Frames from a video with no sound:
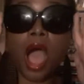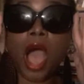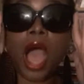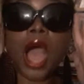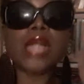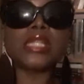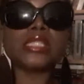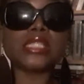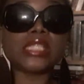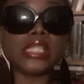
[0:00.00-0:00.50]

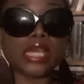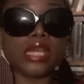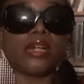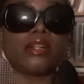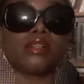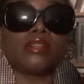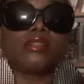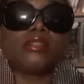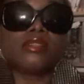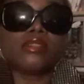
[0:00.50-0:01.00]

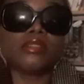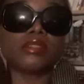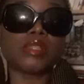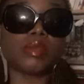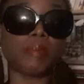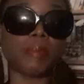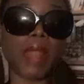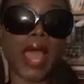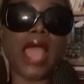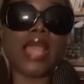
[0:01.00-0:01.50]
Until the
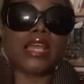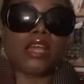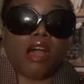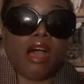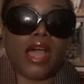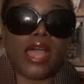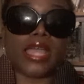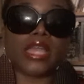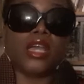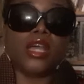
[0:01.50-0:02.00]
black
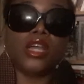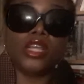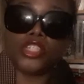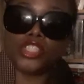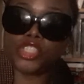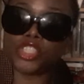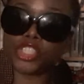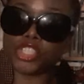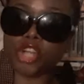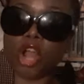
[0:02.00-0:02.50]
guy
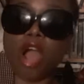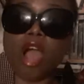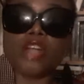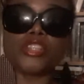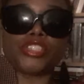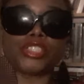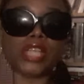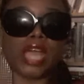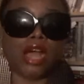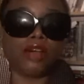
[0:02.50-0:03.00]

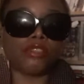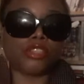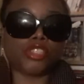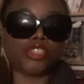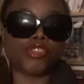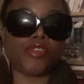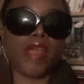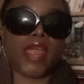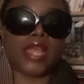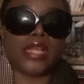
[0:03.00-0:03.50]
charged down the
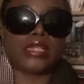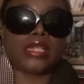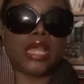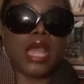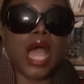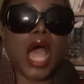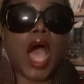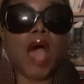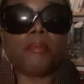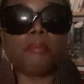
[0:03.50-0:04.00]
train
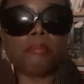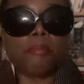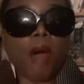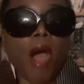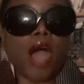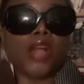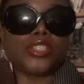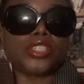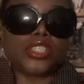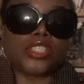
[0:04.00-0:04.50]
and
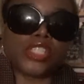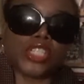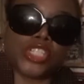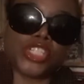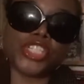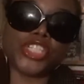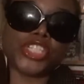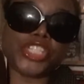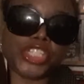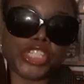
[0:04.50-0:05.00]
punched the
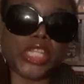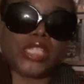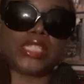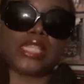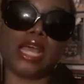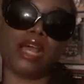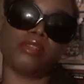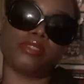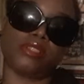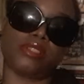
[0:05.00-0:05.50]
shit
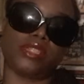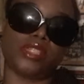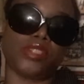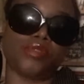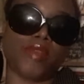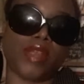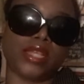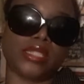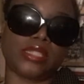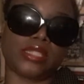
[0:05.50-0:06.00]
out of this
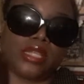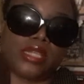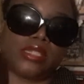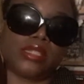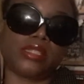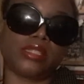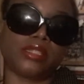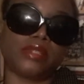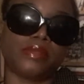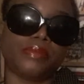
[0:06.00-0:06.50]

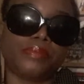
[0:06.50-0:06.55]
racist.